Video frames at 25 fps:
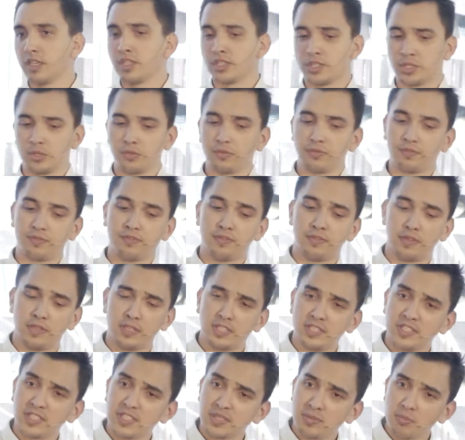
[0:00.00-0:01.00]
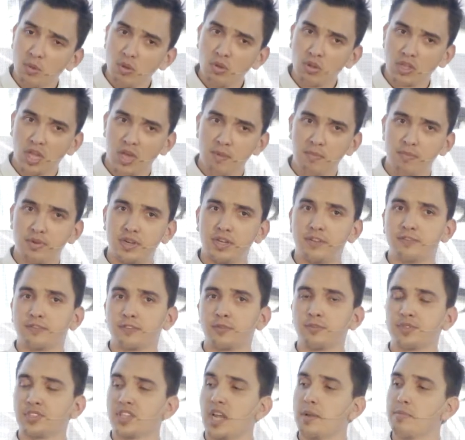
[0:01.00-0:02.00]
So if it's a small company
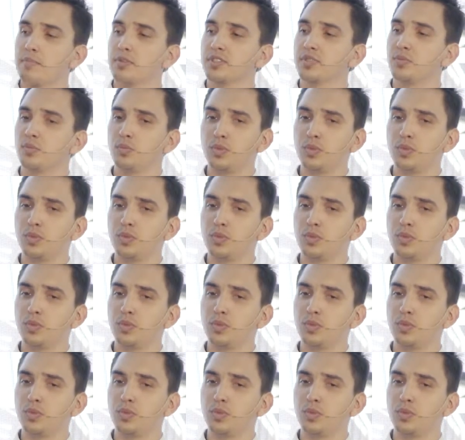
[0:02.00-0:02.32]
from Cyprus,